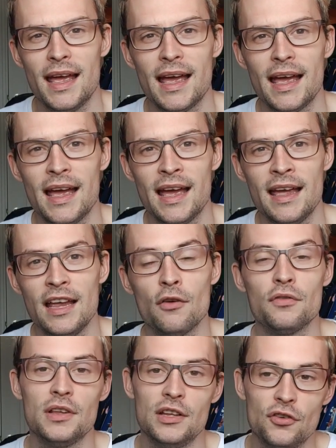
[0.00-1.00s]

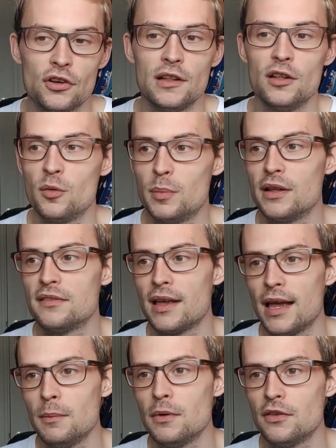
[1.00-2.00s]
Obviously, it took a little bit of
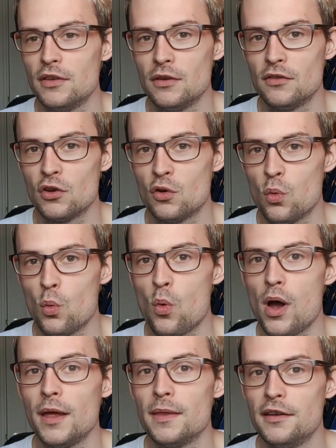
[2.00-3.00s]
time because it's
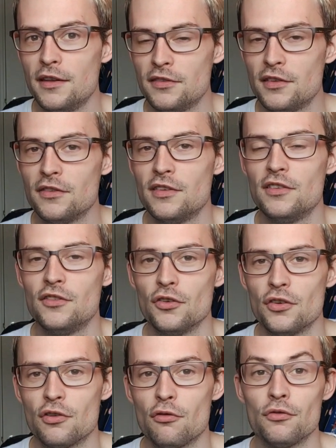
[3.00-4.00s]
quite the distance it took
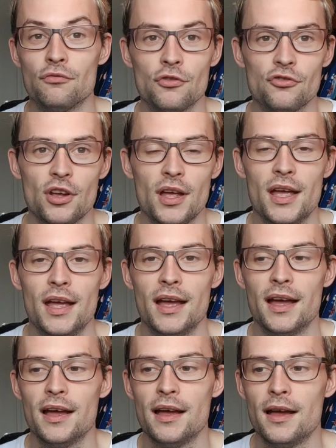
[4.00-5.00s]
across Russia,
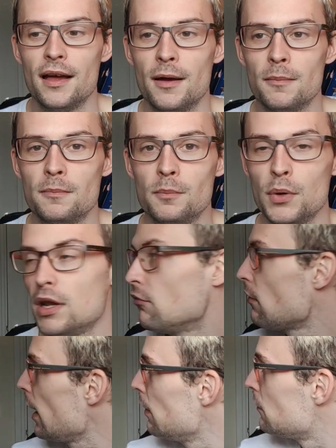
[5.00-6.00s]
but it
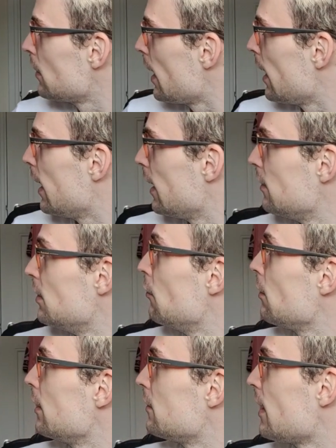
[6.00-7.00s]
arrived, and here it
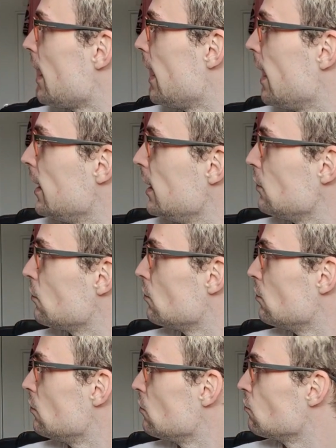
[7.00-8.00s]
is, and it's
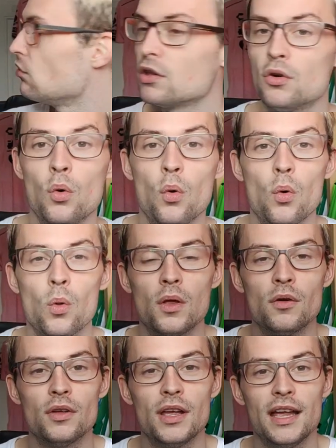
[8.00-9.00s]
really cool.
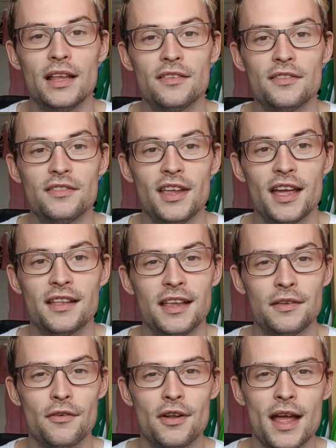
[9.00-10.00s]
It's
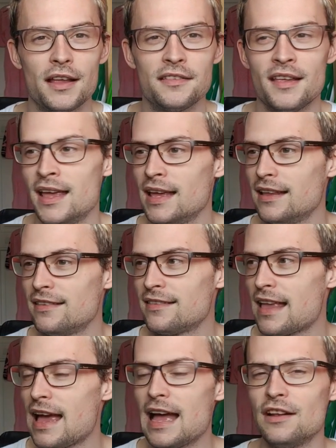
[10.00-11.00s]
very nice.
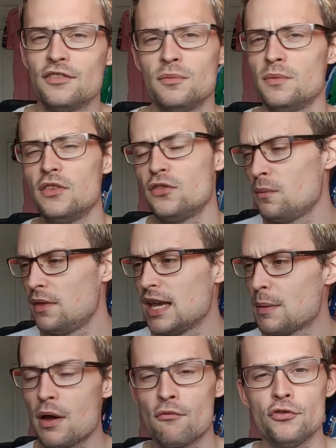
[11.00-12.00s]
There's something
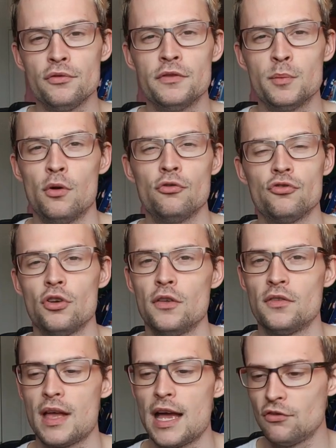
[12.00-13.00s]
about Russian football
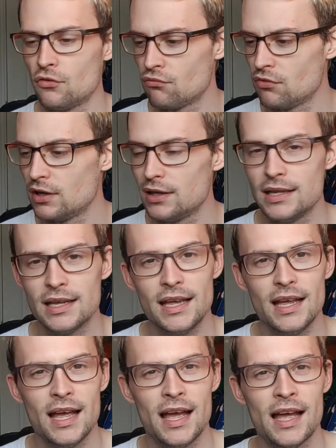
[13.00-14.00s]
shirts that I just really
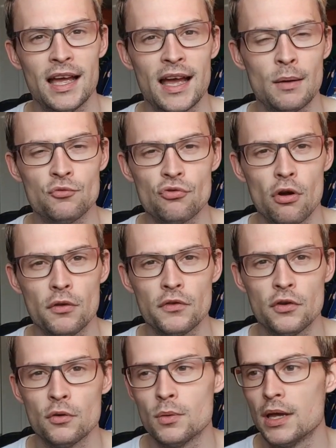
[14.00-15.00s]
I'm drawn
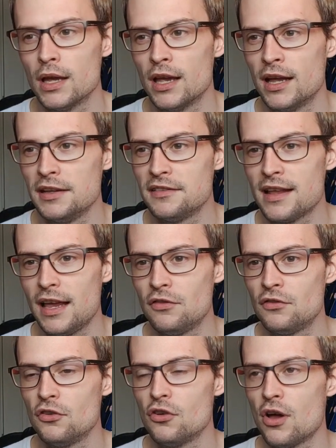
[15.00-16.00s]
to, and it's nice
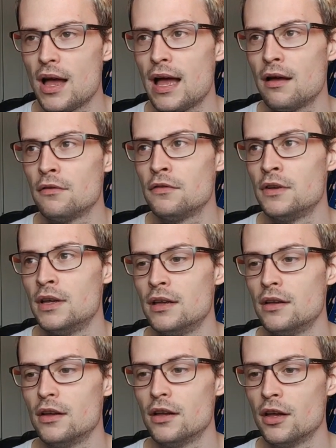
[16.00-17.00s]
to not have
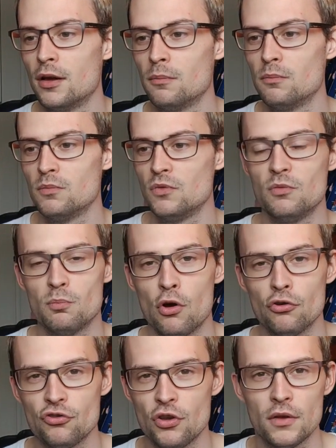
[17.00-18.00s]
more
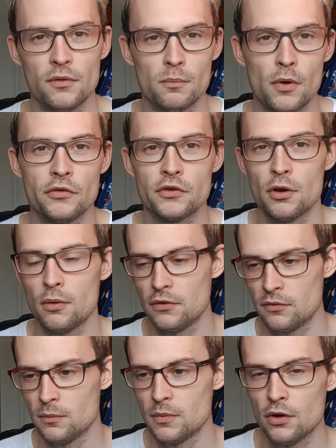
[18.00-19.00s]
shirts from Moscow. It's
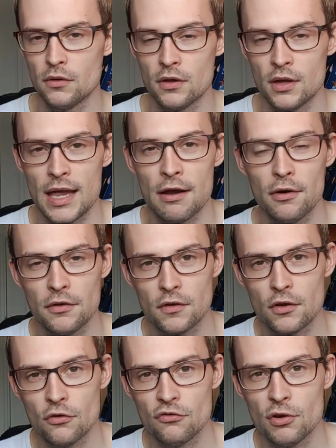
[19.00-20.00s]
from other areas of the
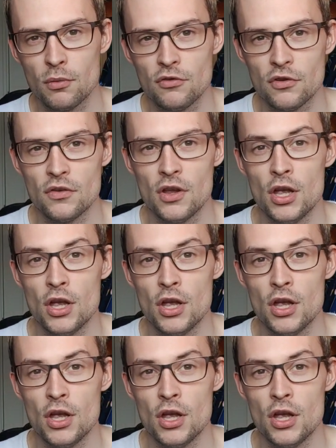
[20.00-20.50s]
country, which is